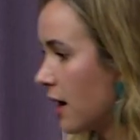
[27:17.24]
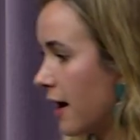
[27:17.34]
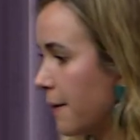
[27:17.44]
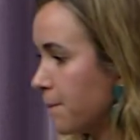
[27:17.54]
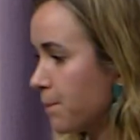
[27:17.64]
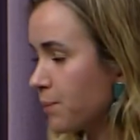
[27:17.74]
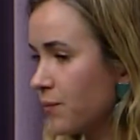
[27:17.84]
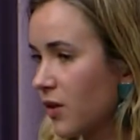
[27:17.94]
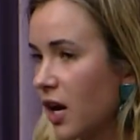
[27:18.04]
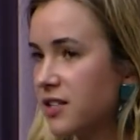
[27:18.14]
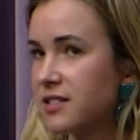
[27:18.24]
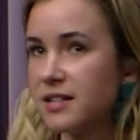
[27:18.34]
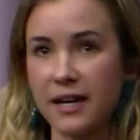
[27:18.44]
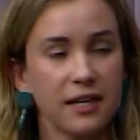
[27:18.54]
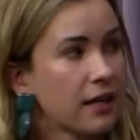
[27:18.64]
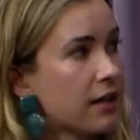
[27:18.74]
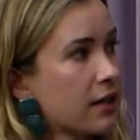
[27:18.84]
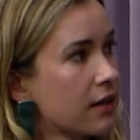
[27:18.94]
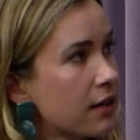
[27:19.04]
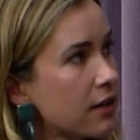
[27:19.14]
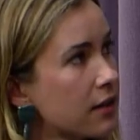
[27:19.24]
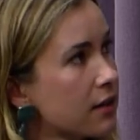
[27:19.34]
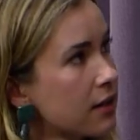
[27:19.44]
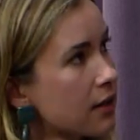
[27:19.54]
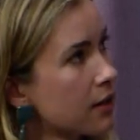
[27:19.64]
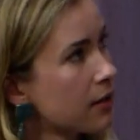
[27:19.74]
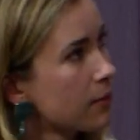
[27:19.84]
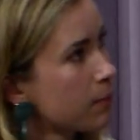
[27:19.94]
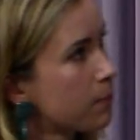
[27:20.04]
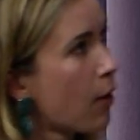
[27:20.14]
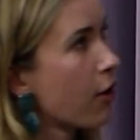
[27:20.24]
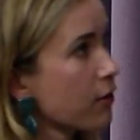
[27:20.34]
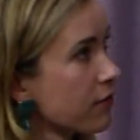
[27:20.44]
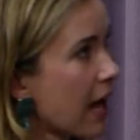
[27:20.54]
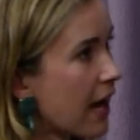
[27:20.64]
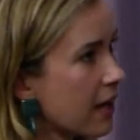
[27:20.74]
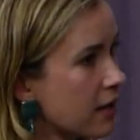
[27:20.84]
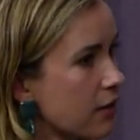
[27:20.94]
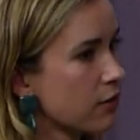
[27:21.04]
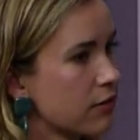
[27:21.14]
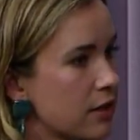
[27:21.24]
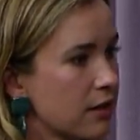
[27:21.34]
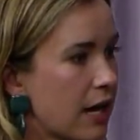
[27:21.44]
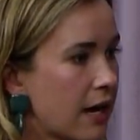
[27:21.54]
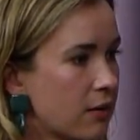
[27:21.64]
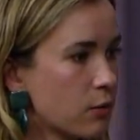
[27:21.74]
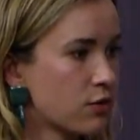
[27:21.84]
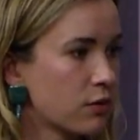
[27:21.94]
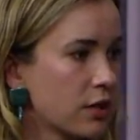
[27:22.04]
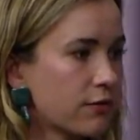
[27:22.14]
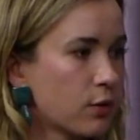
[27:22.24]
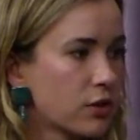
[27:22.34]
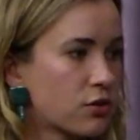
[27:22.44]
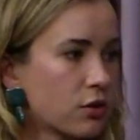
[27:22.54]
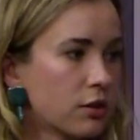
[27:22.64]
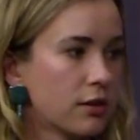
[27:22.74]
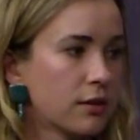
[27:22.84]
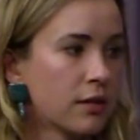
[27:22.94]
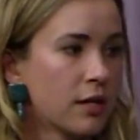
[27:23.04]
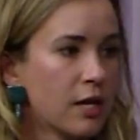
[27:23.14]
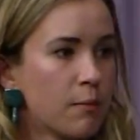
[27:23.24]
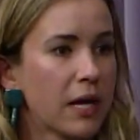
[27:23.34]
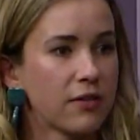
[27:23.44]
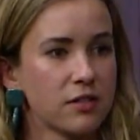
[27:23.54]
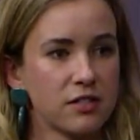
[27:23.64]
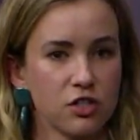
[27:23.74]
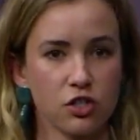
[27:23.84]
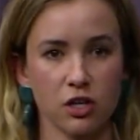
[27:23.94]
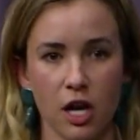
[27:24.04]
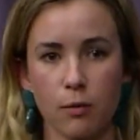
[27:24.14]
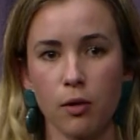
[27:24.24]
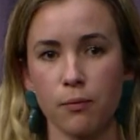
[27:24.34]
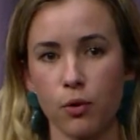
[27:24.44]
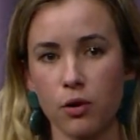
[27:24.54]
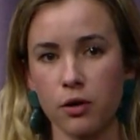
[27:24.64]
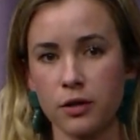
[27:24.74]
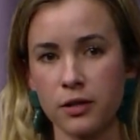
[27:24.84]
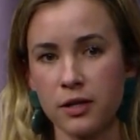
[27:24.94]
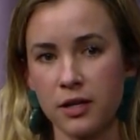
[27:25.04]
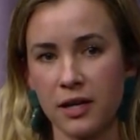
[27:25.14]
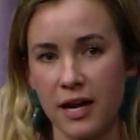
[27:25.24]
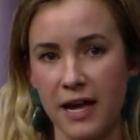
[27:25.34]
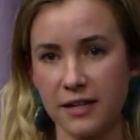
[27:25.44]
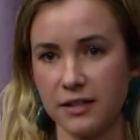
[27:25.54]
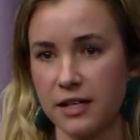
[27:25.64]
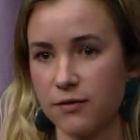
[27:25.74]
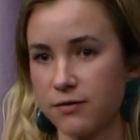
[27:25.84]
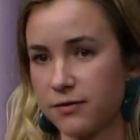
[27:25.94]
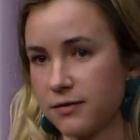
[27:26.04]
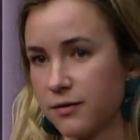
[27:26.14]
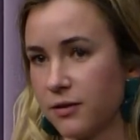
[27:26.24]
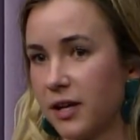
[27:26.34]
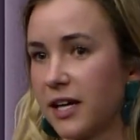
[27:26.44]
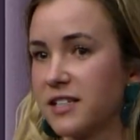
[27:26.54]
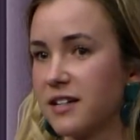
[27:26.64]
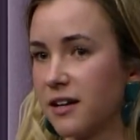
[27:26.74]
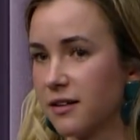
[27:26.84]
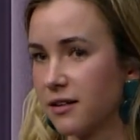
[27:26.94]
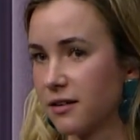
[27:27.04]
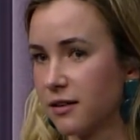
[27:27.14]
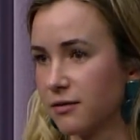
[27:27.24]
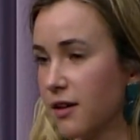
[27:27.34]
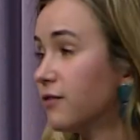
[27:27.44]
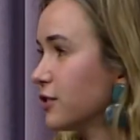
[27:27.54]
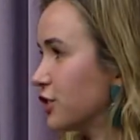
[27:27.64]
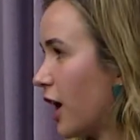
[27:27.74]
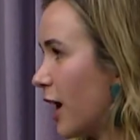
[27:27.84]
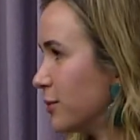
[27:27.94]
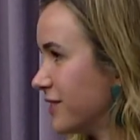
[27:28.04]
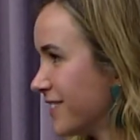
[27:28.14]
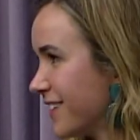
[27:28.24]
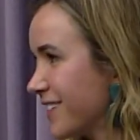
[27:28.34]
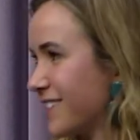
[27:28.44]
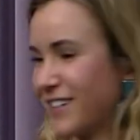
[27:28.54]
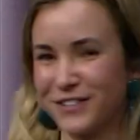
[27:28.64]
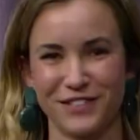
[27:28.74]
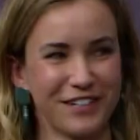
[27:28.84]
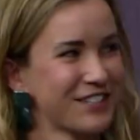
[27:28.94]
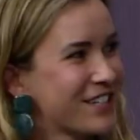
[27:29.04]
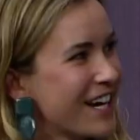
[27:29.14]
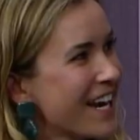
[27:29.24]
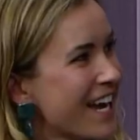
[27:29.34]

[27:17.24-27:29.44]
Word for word: Um, a second part of that, another thing that was really influential in making the decision to come on board and leave, like I said, a, a lovely job in executive search,